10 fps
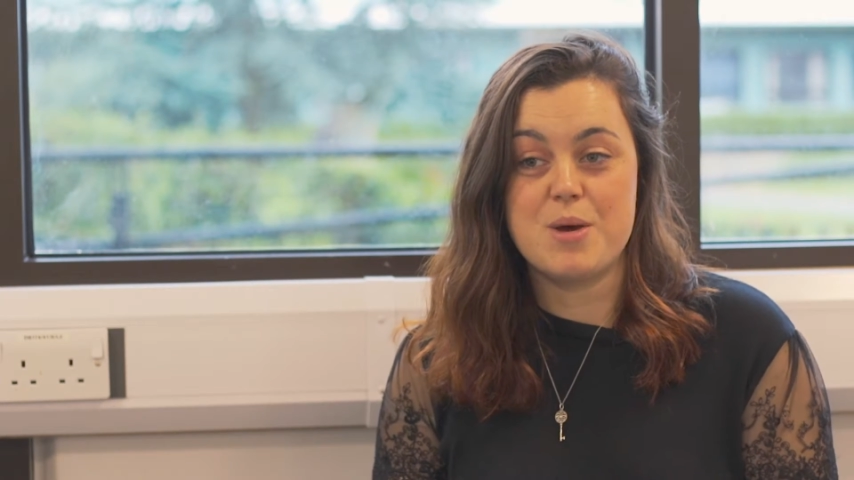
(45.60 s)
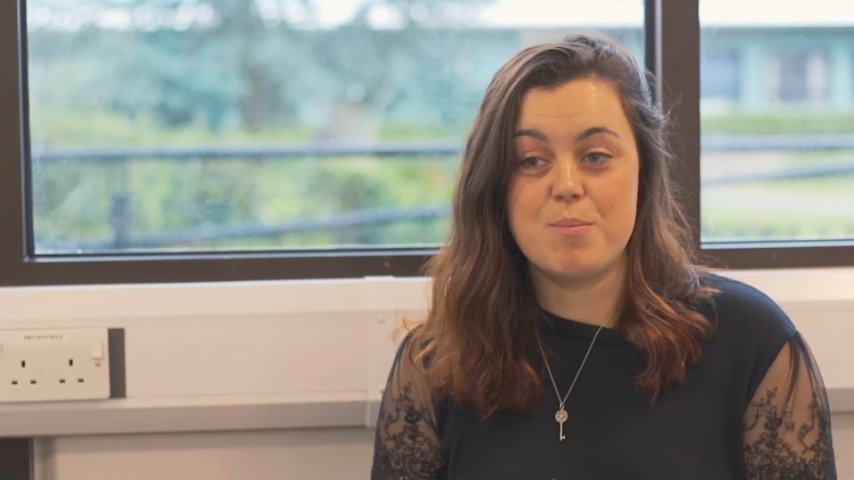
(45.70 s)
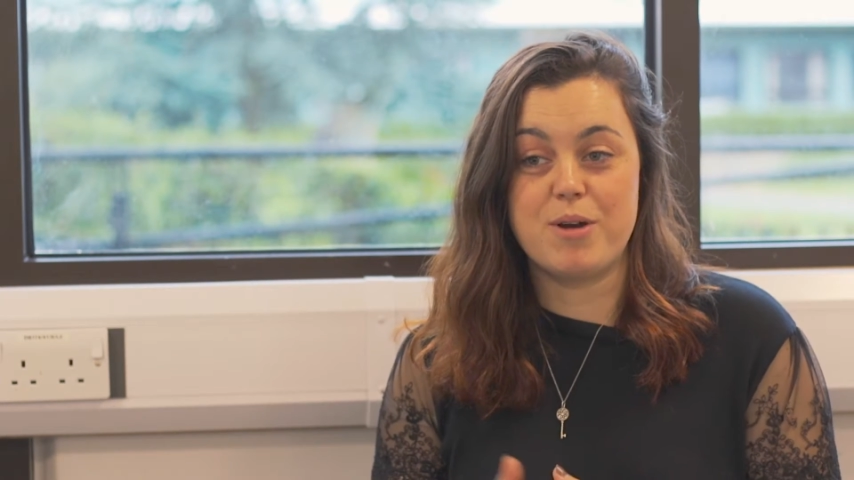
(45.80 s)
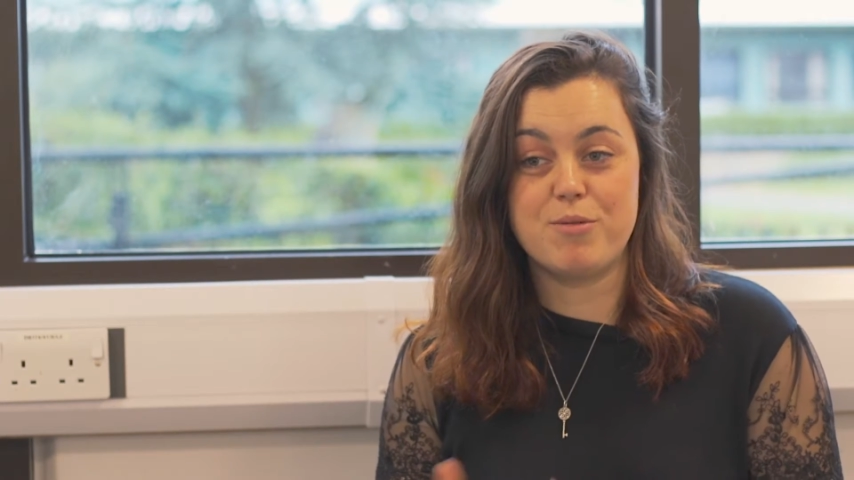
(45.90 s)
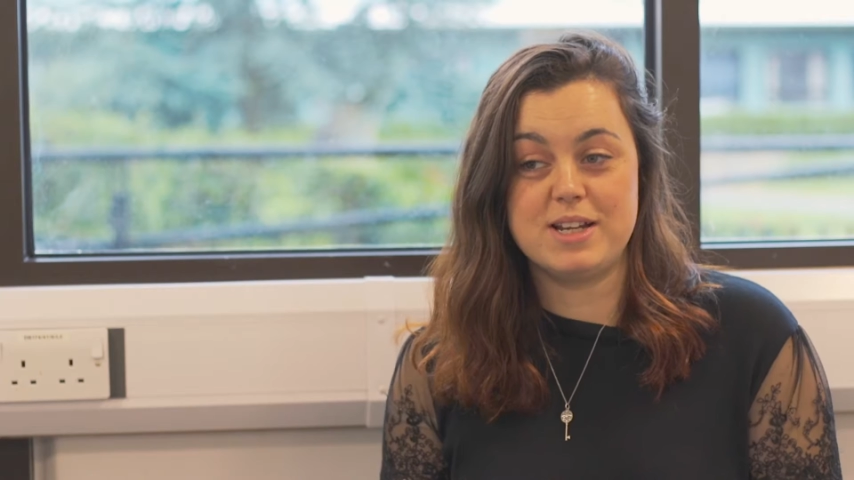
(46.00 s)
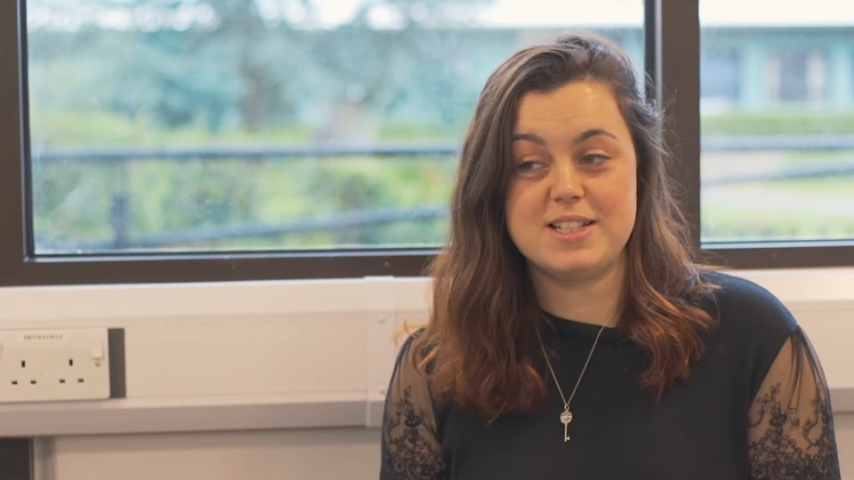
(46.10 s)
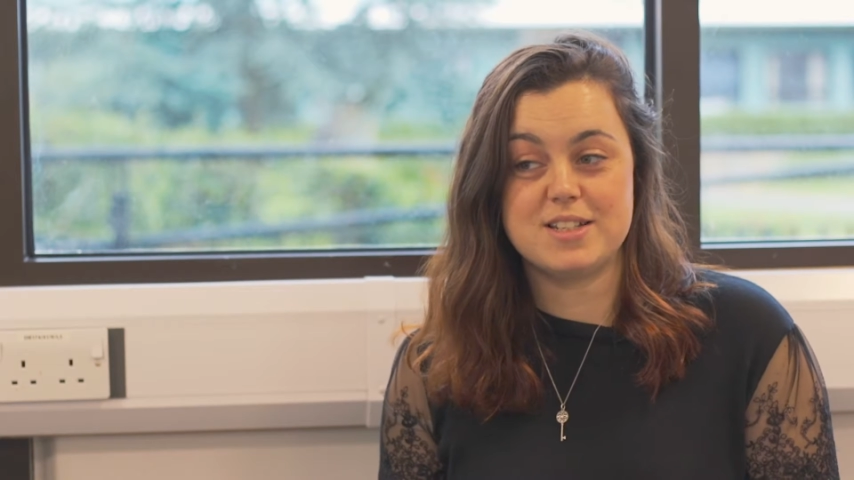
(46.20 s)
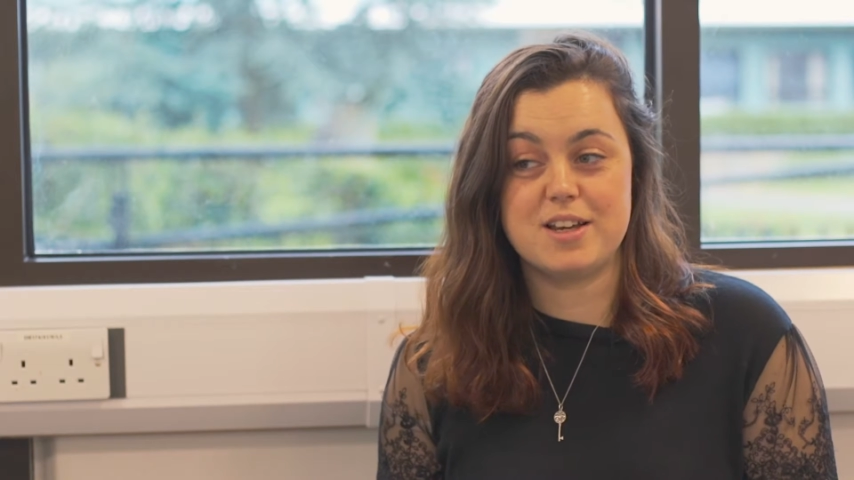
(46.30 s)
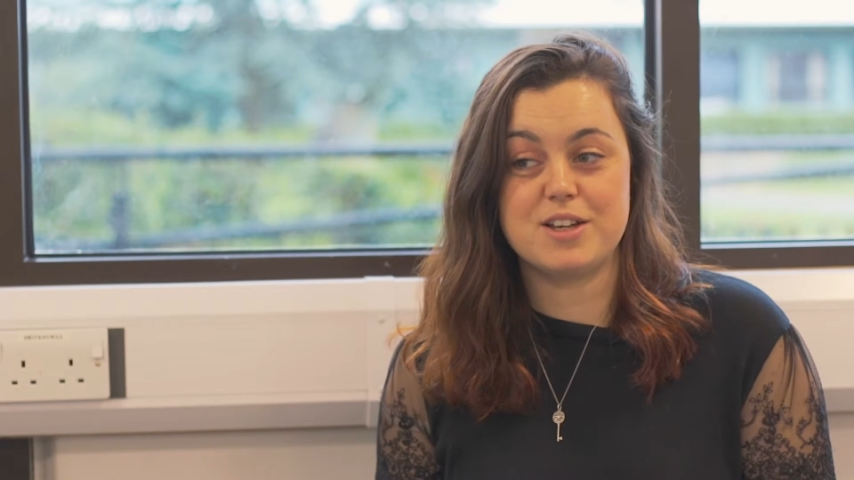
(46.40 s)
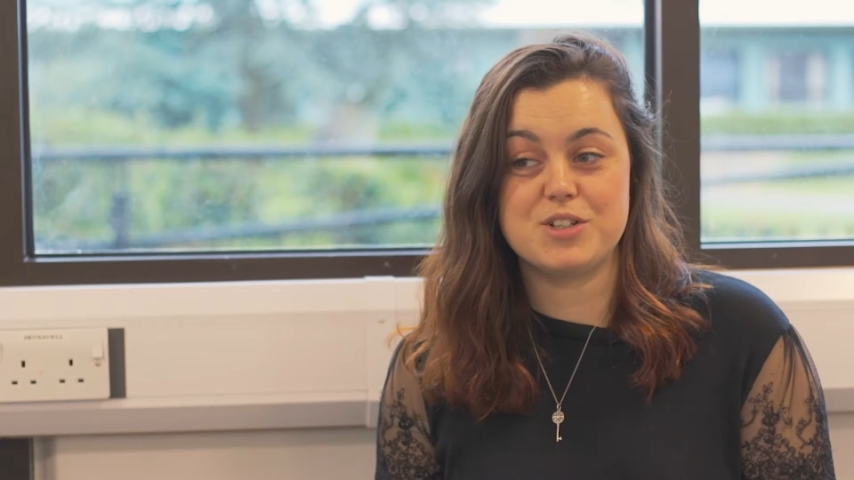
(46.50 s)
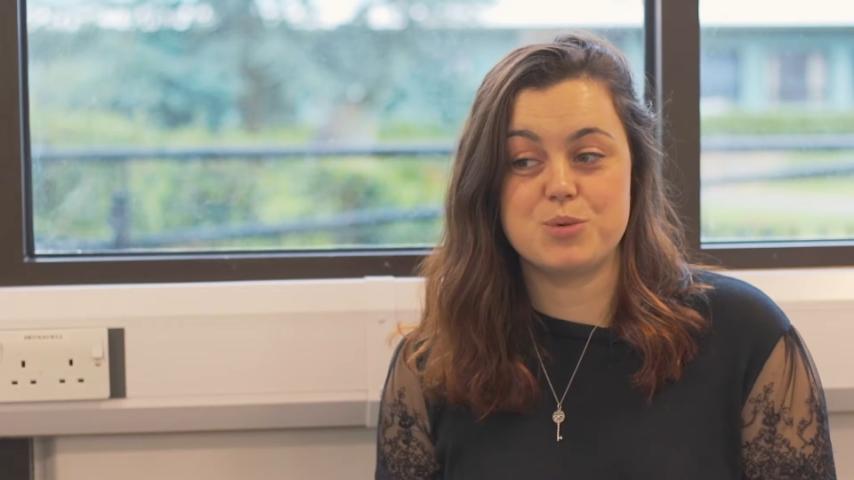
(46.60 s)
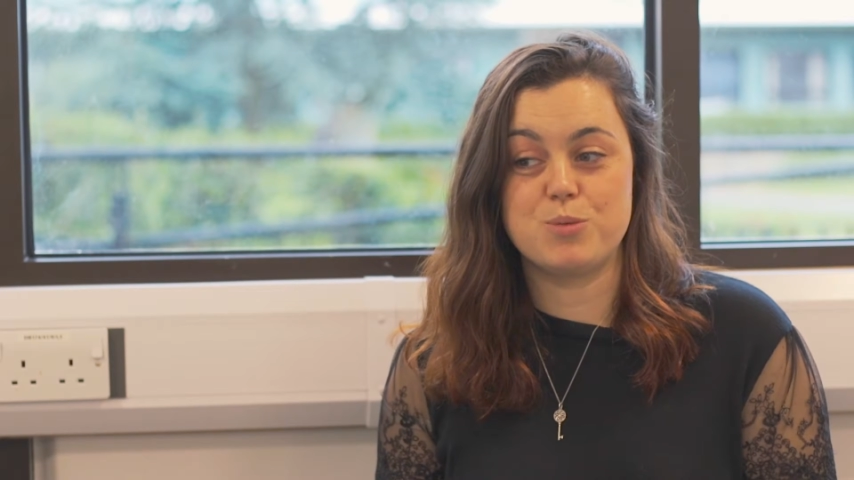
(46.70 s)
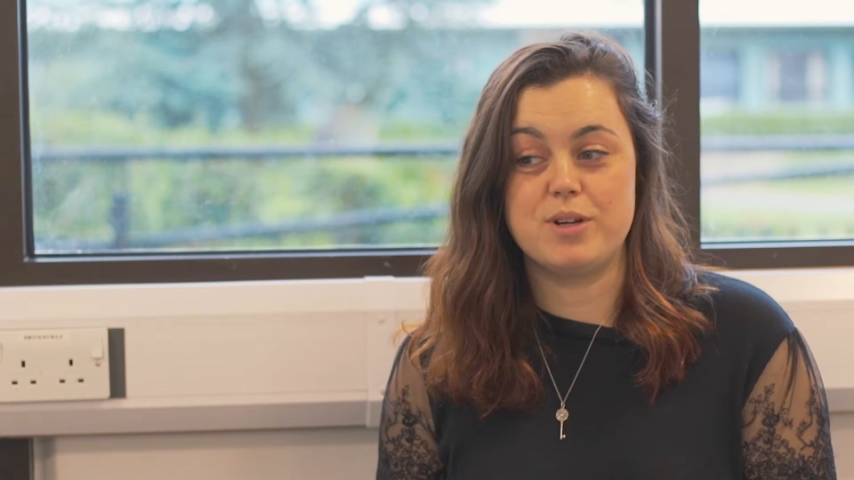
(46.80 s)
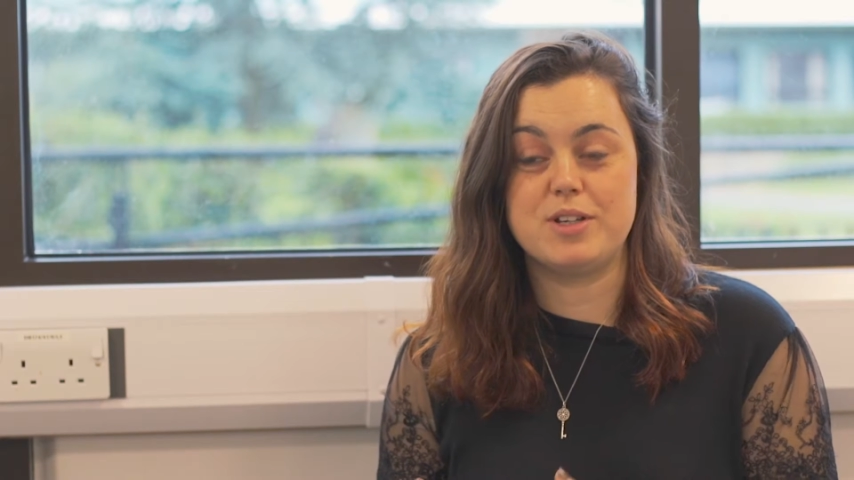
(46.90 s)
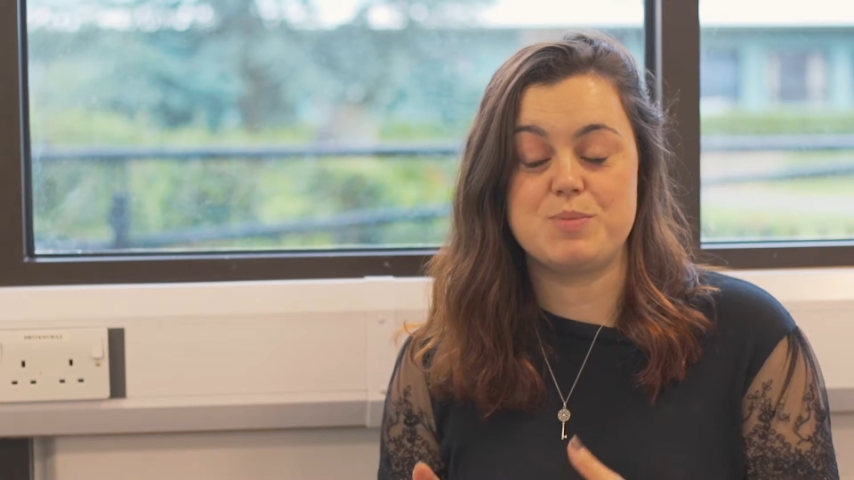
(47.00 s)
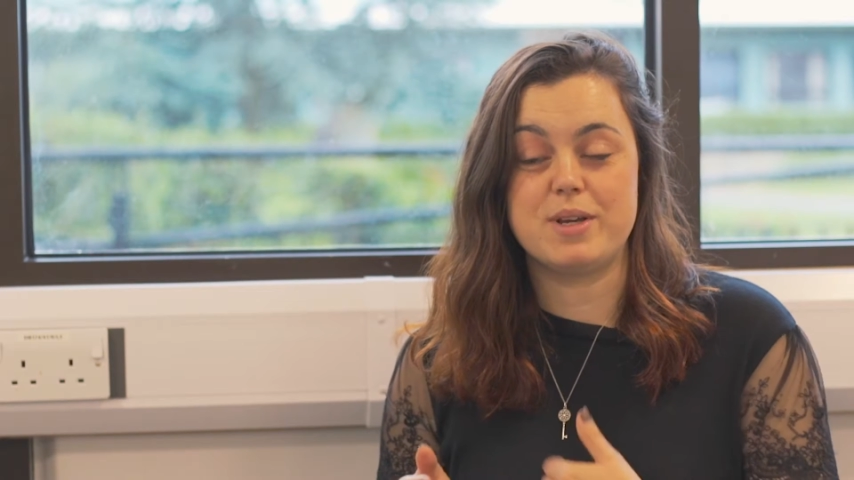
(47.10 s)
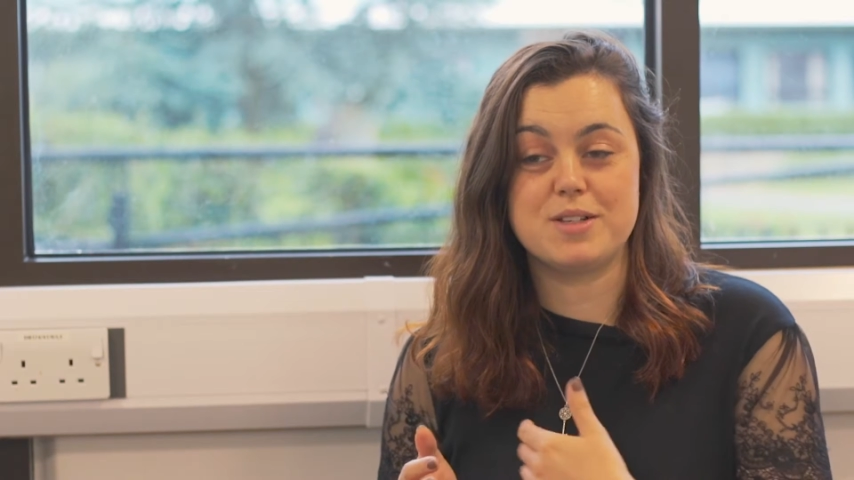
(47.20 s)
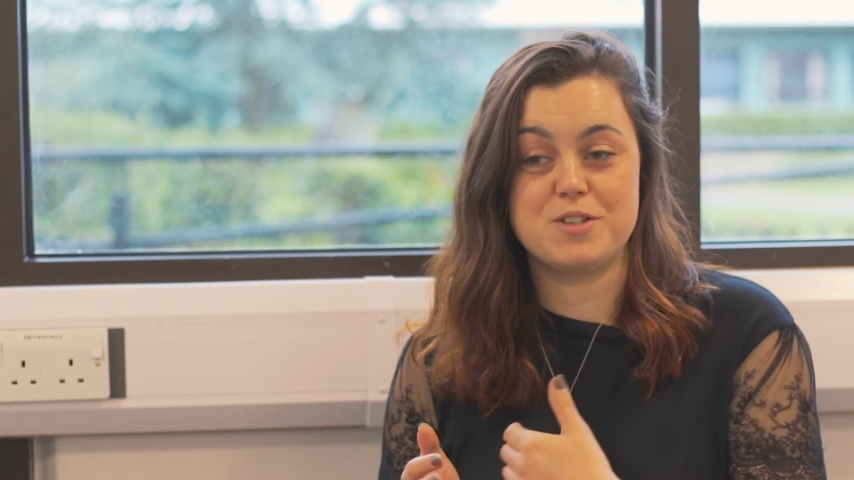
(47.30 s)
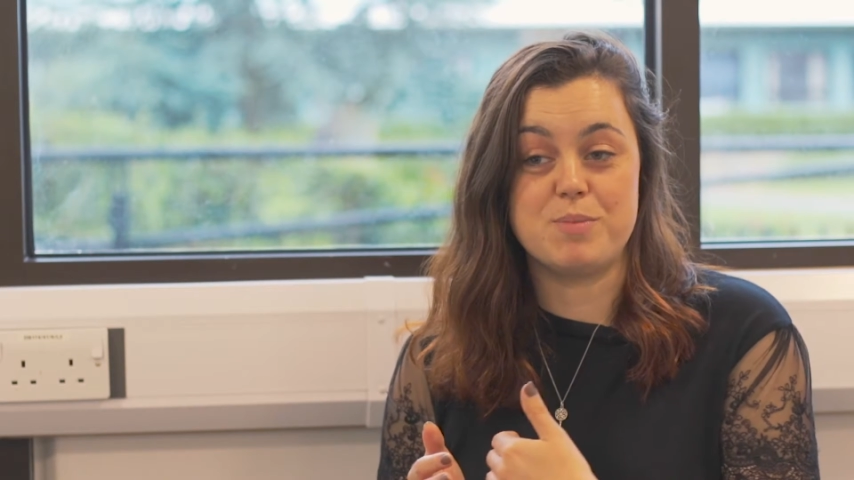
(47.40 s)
My research was because of